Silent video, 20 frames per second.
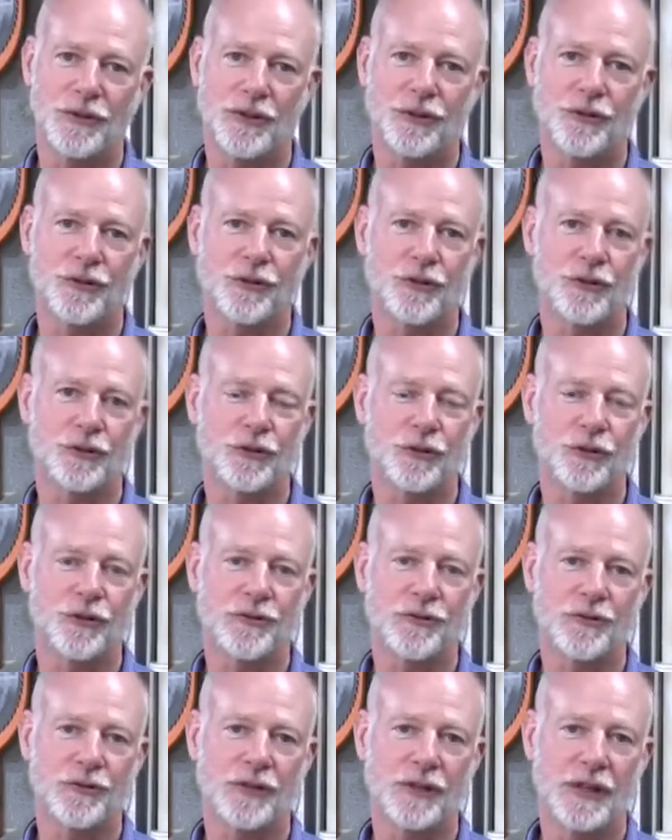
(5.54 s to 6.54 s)
Electrical
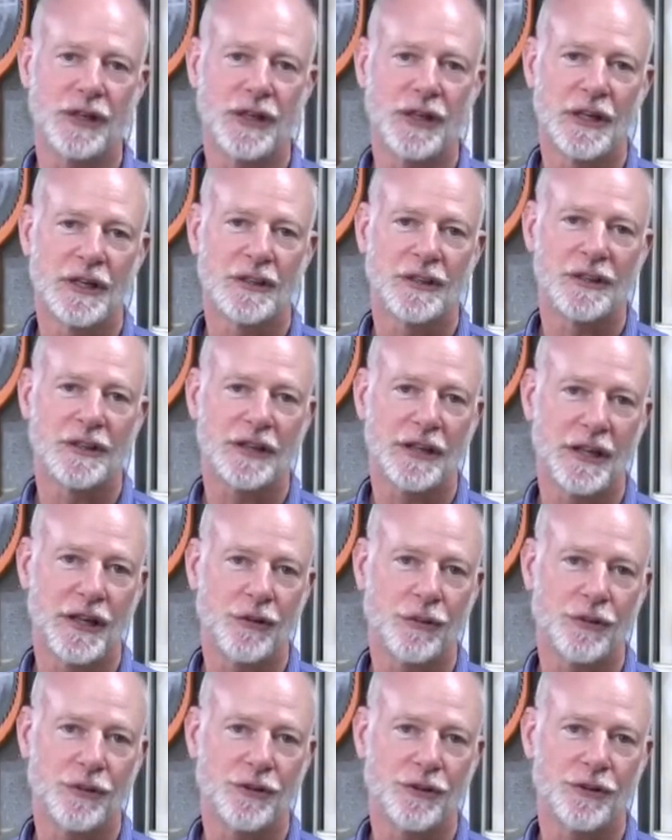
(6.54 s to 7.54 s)
Service. Today I
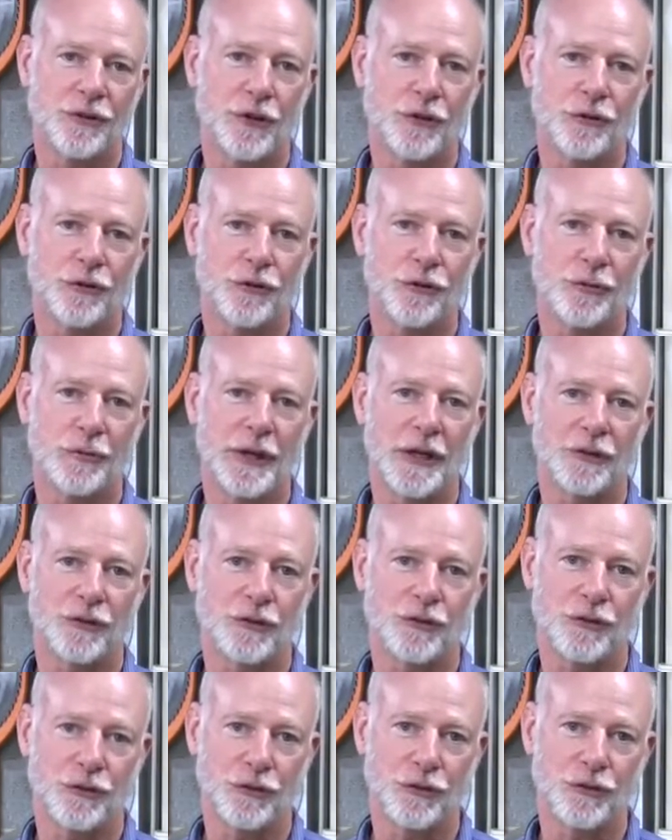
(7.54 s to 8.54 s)
wanted to talk to you about
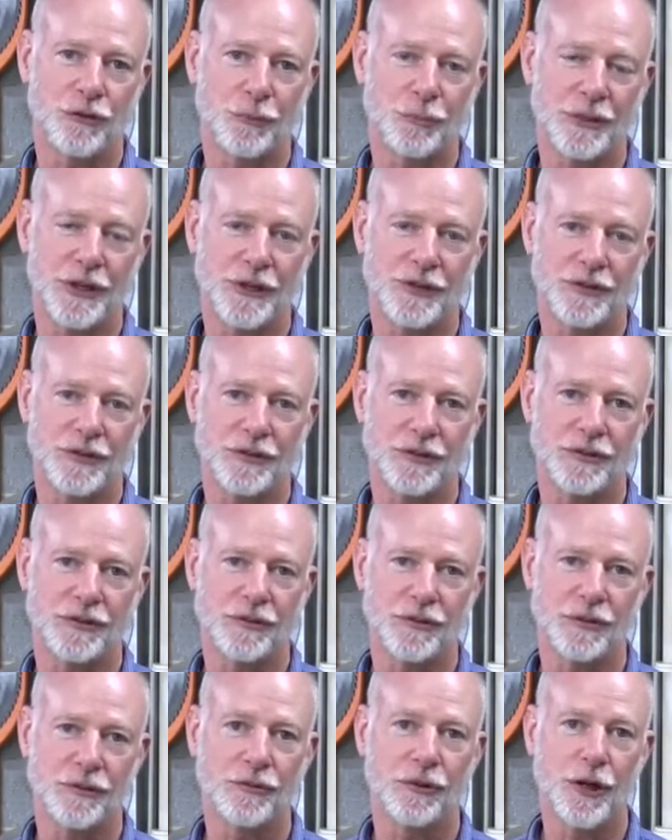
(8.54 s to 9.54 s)
surge suppression.
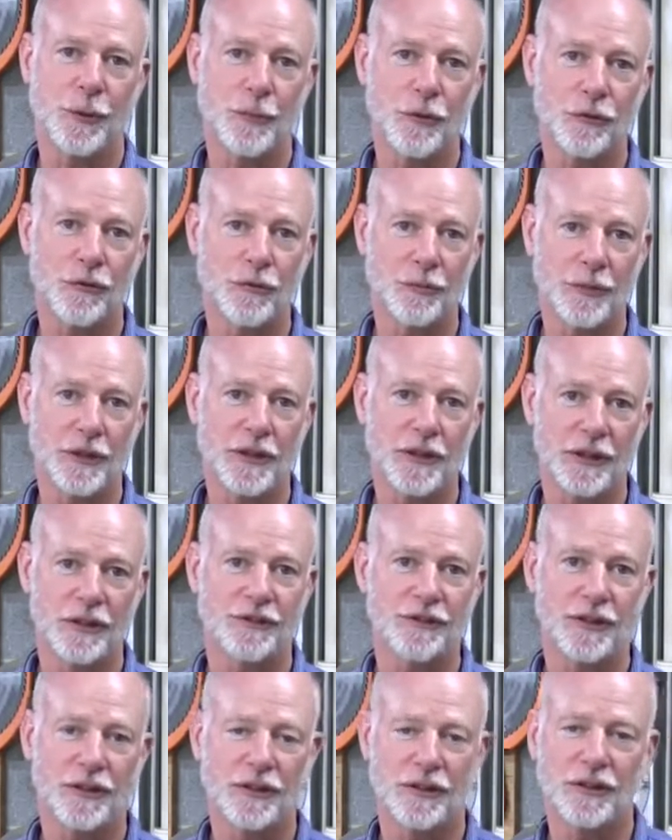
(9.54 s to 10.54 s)
So come on with me and let's
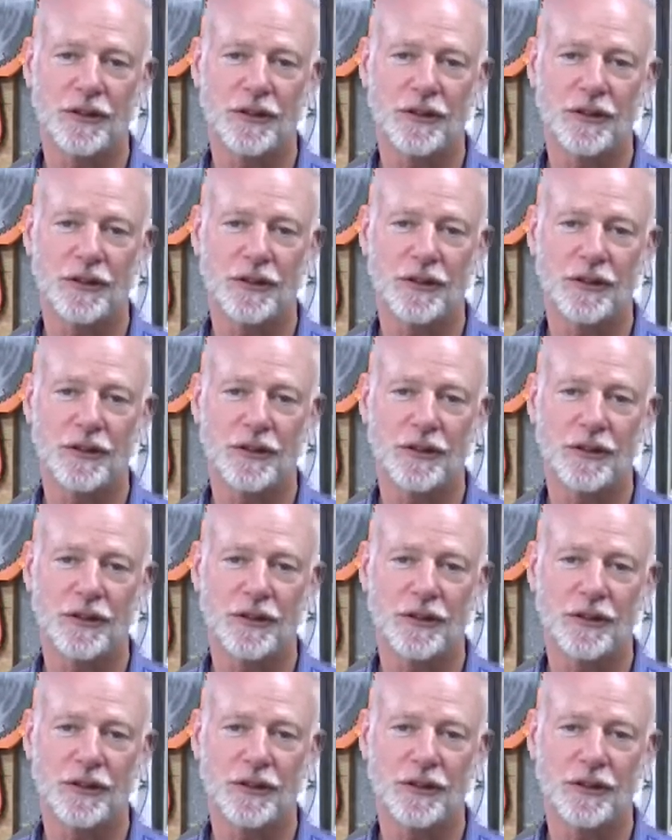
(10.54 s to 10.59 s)
take a